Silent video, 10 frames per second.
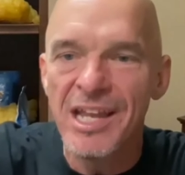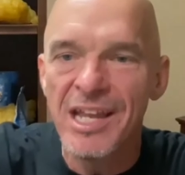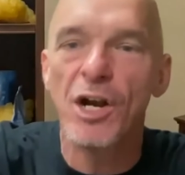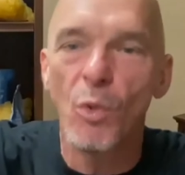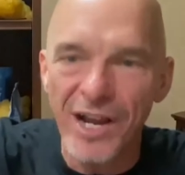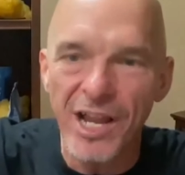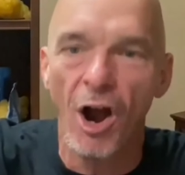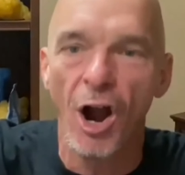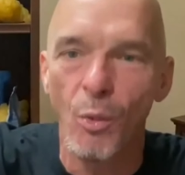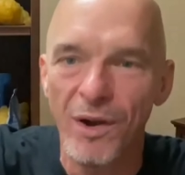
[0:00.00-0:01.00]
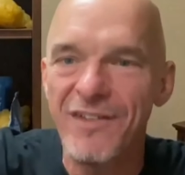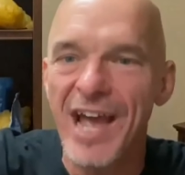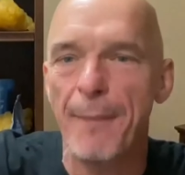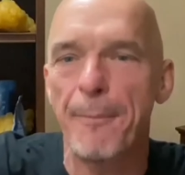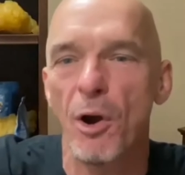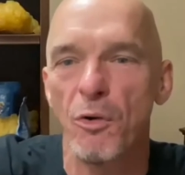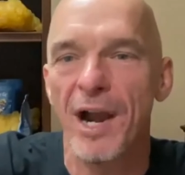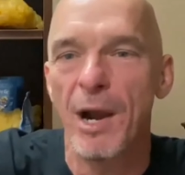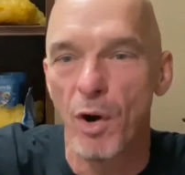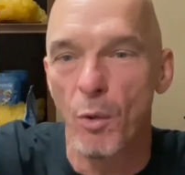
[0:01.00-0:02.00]
here we are. We've got a
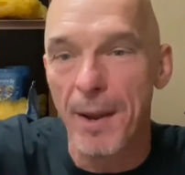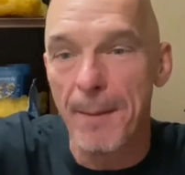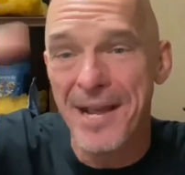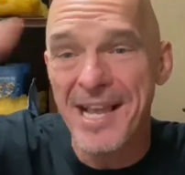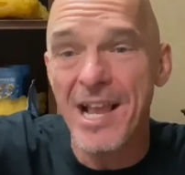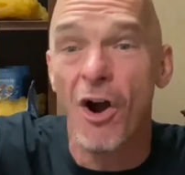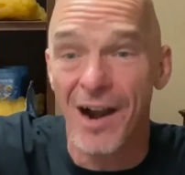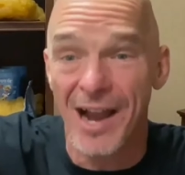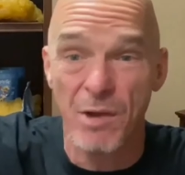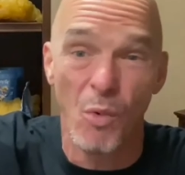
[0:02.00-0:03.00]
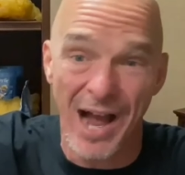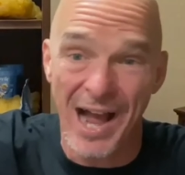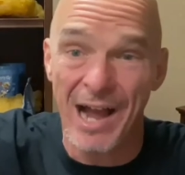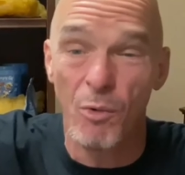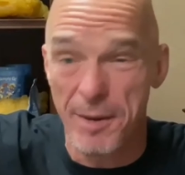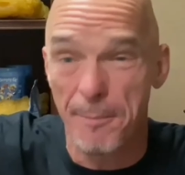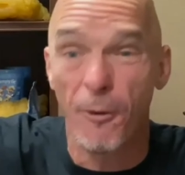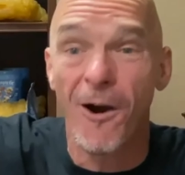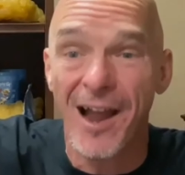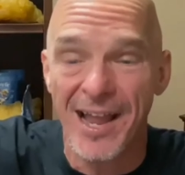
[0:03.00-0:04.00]
program where we P R A Y, we
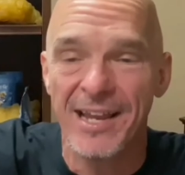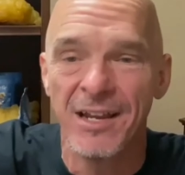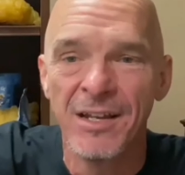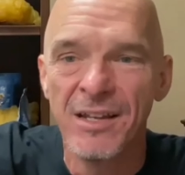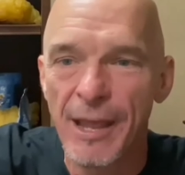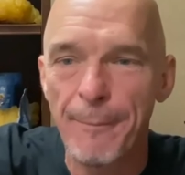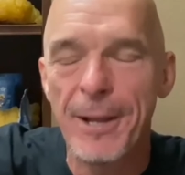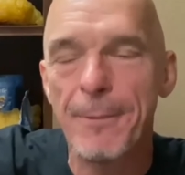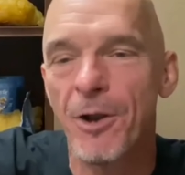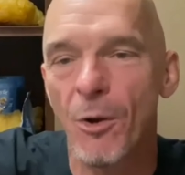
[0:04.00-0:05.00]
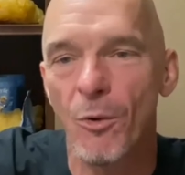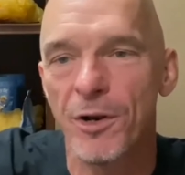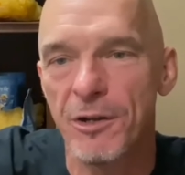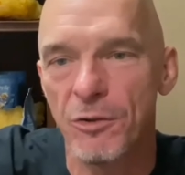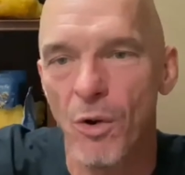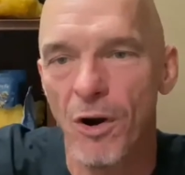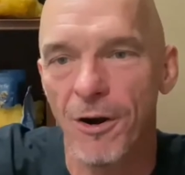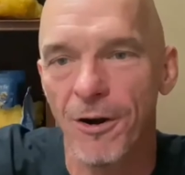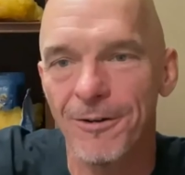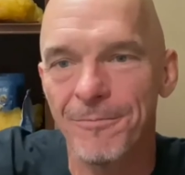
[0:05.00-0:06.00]
pray, and people don't want to do the
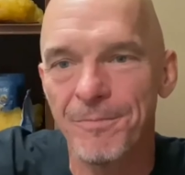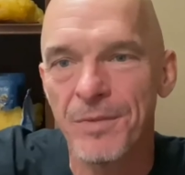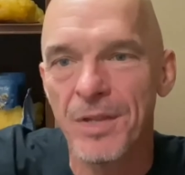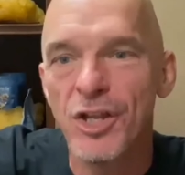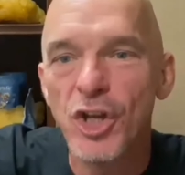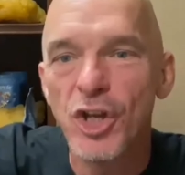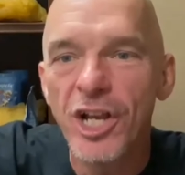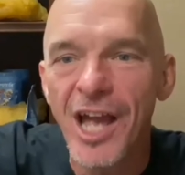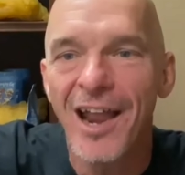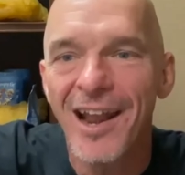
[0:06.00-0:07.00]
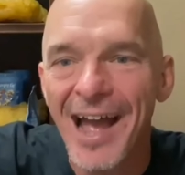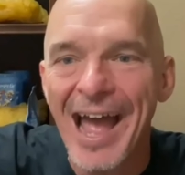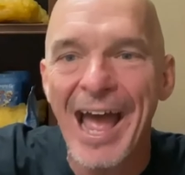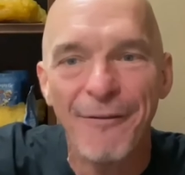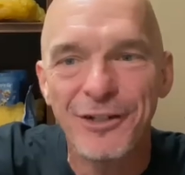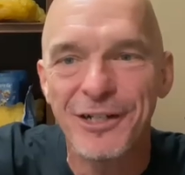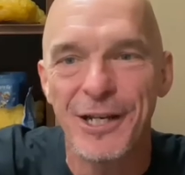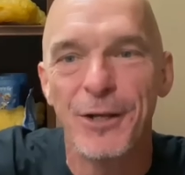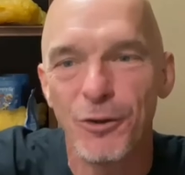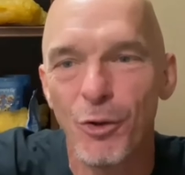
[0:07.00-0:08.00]
work. You're going to have to
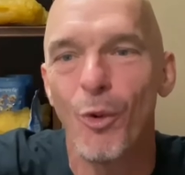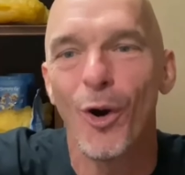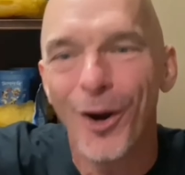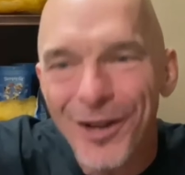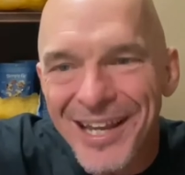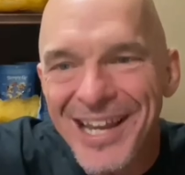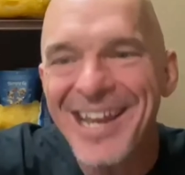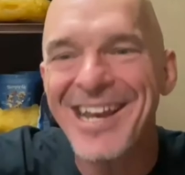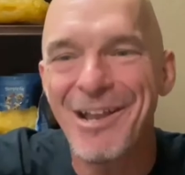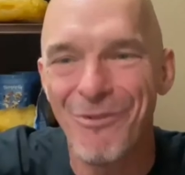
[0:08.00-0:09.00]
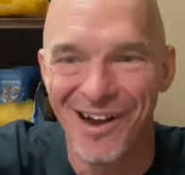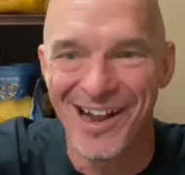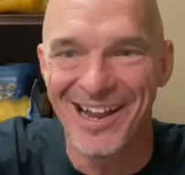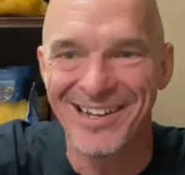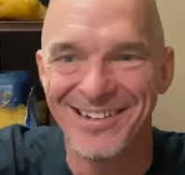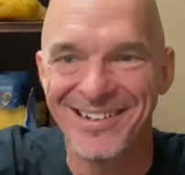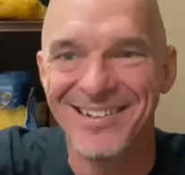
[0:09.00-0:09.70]
do the work anyway.